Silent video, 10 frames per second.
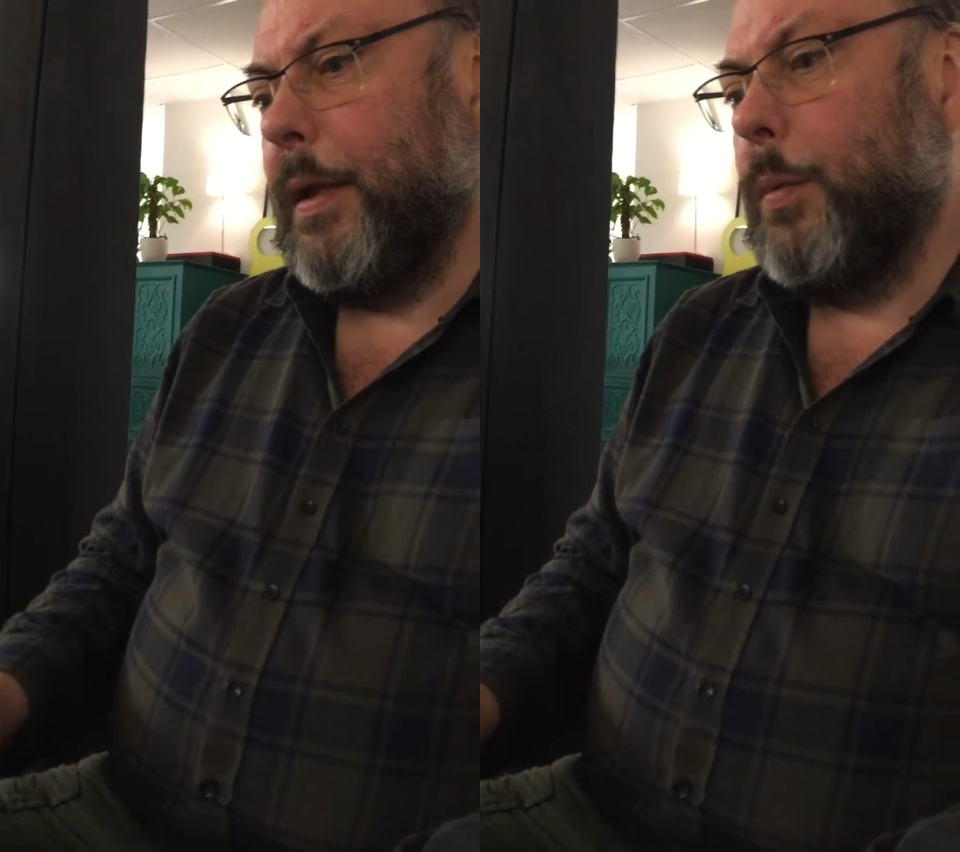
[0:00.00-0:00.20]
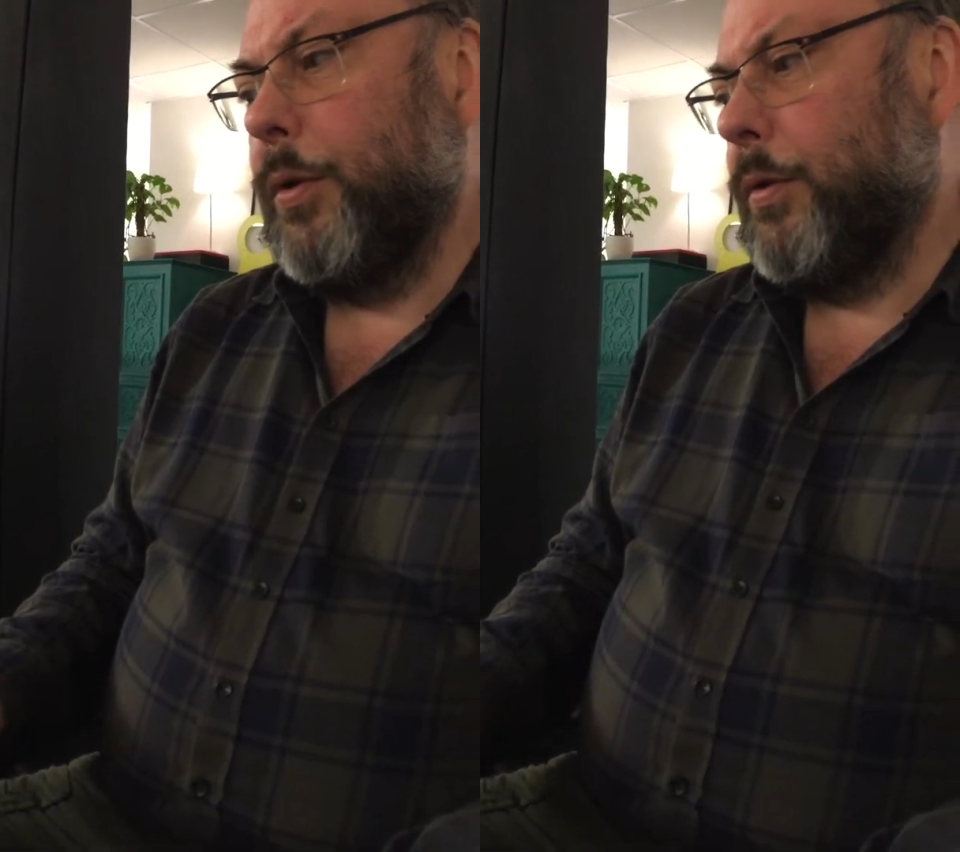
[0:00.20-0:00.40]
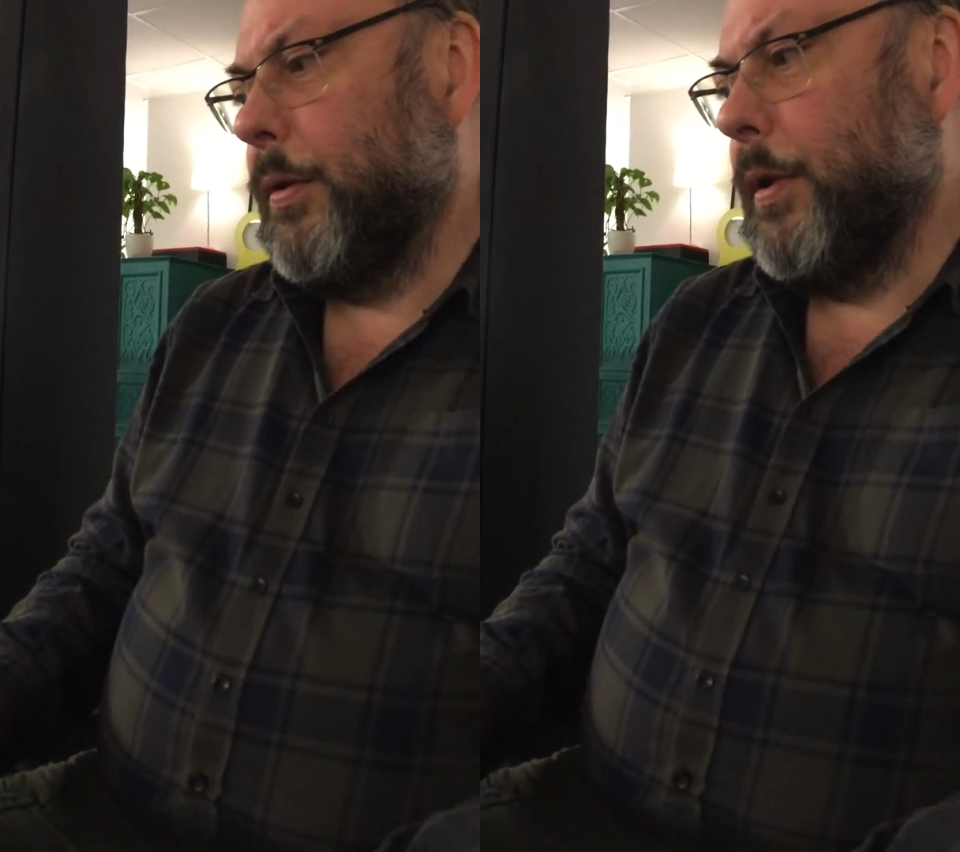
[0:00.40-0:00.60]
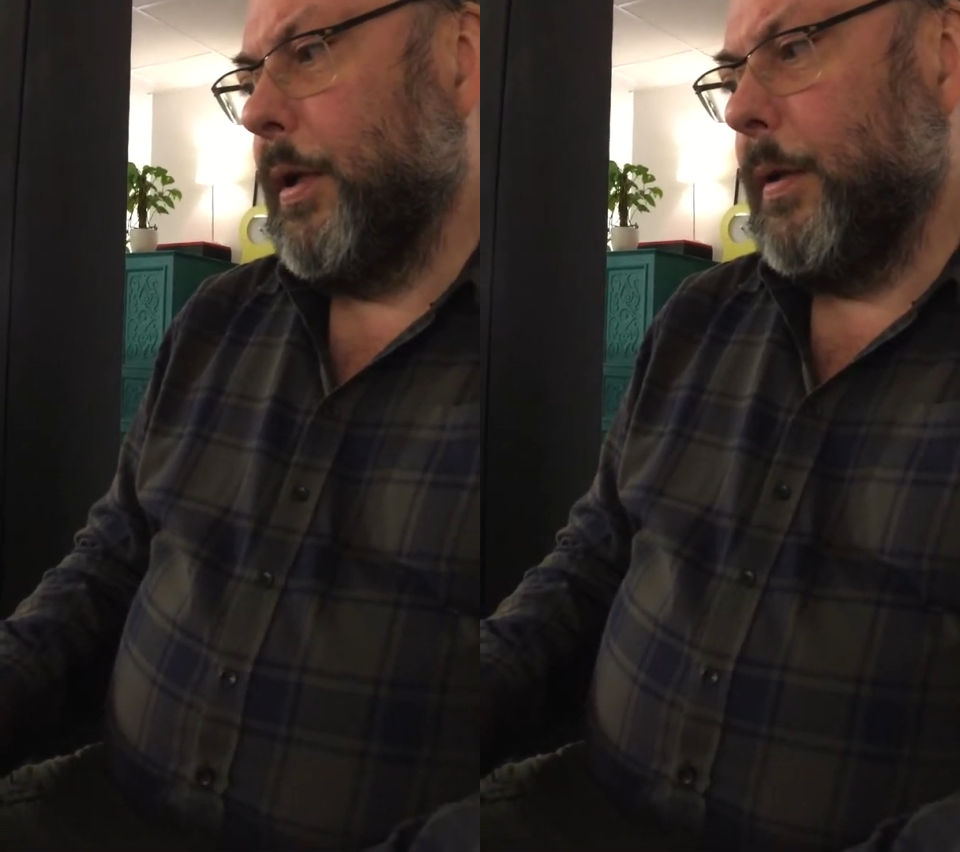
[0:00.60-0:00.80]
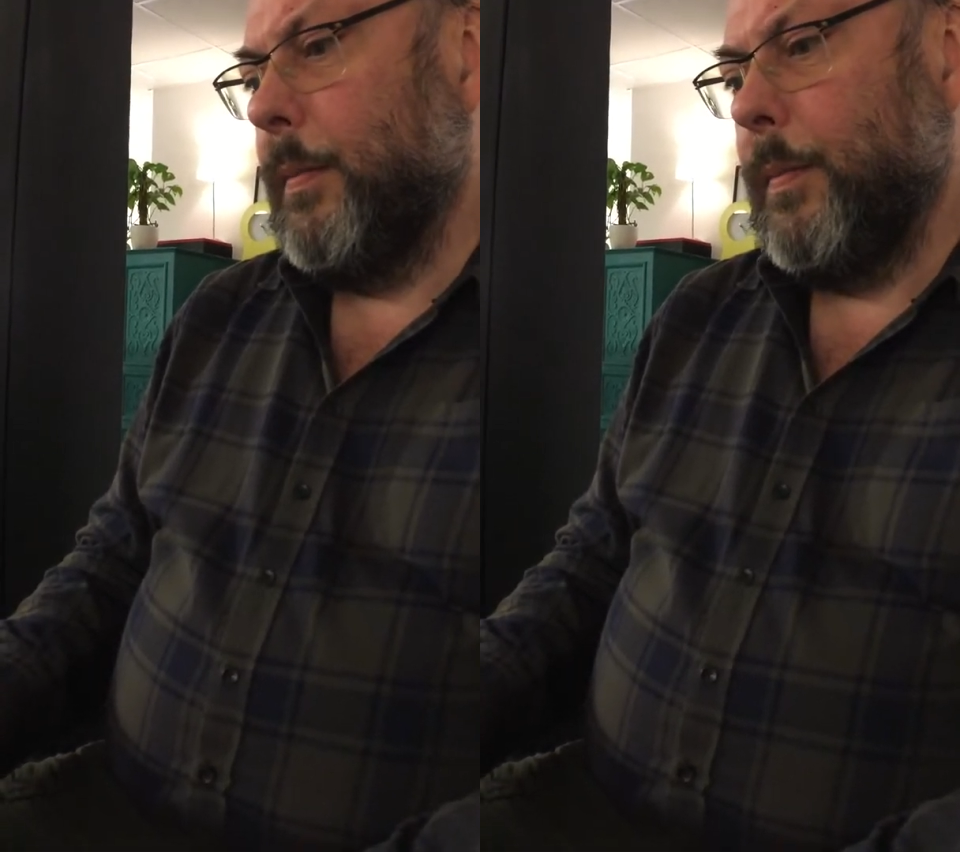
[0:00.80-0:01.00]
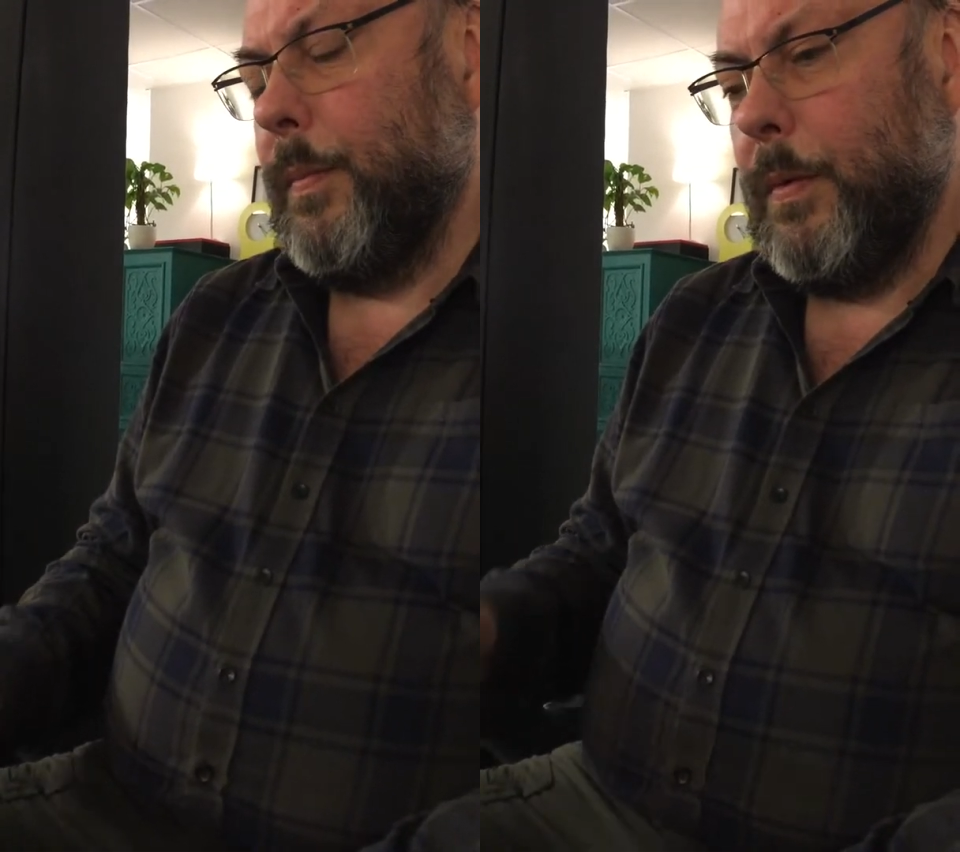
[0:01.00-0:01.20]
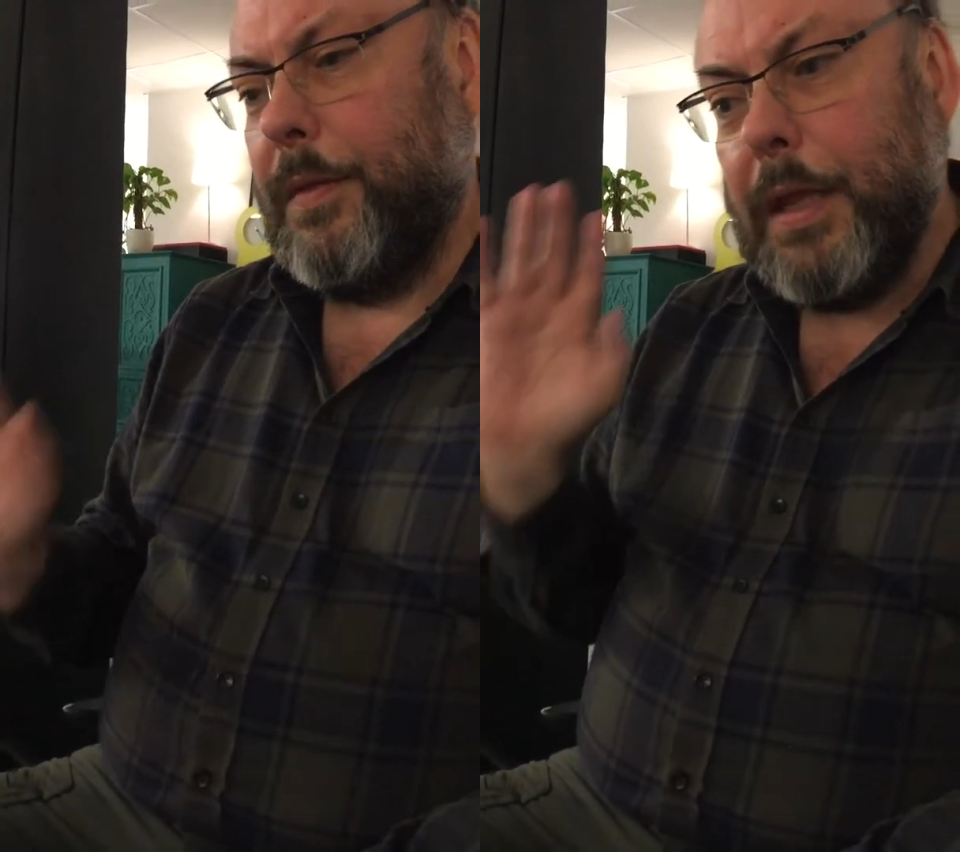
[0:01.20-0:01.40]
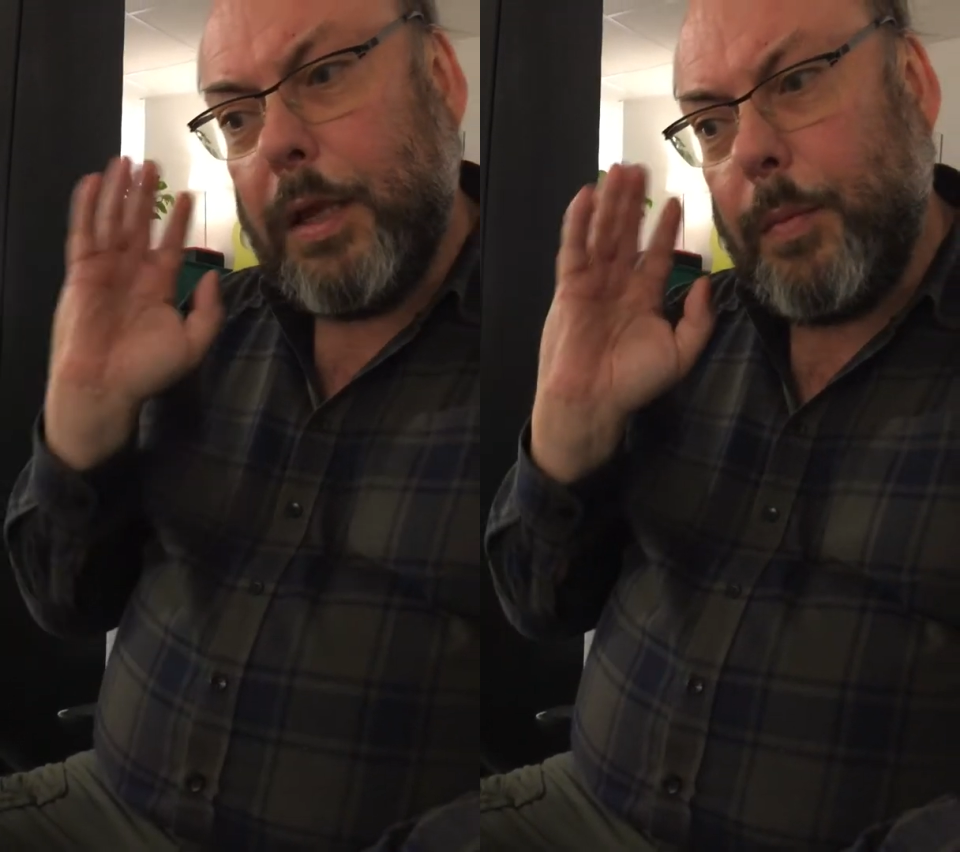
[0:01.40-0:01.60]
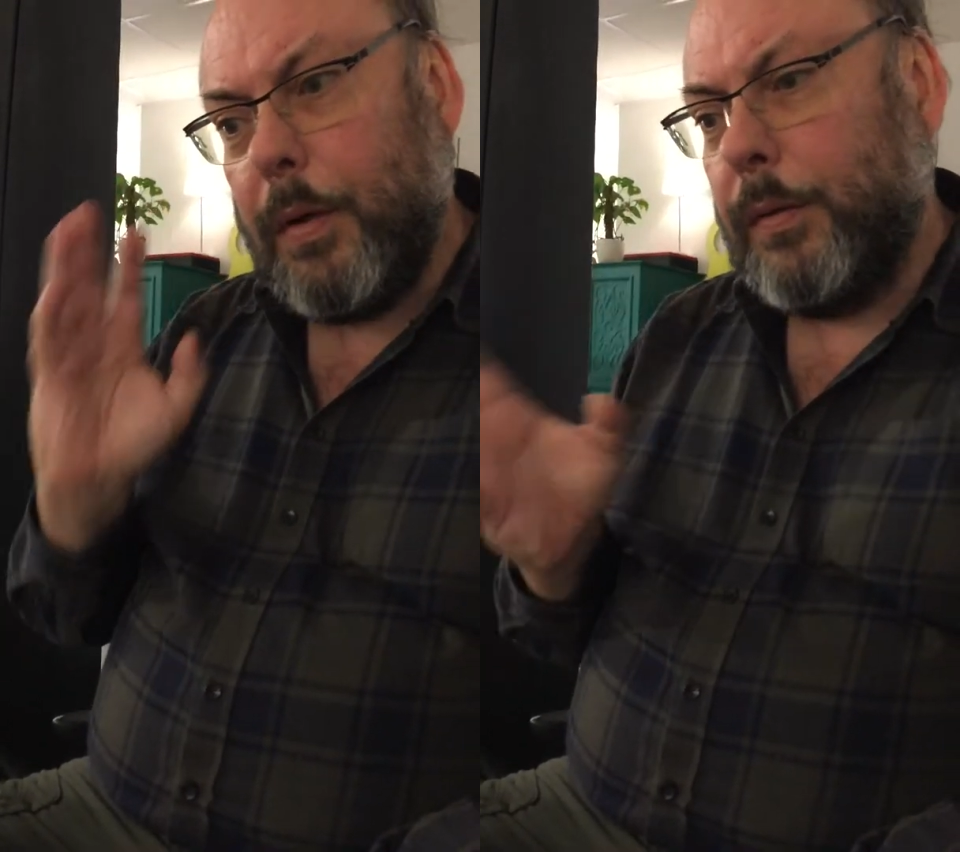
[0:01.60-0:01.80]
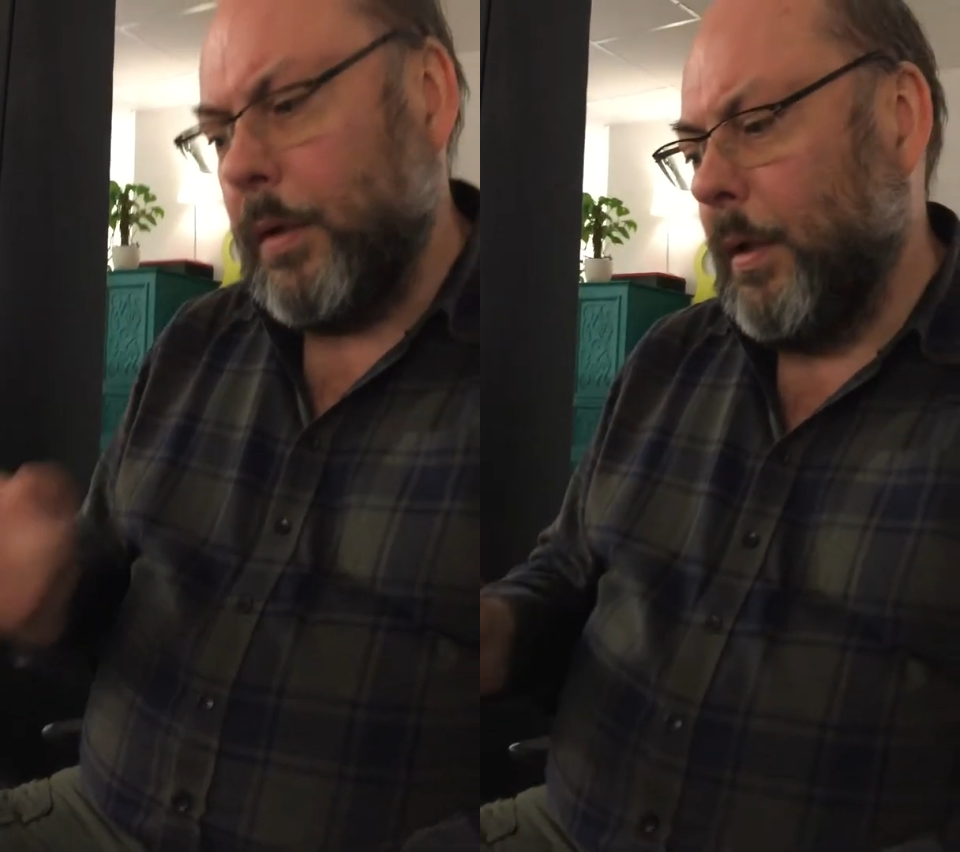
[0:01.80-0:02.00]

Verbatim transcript: I was uh, thinking about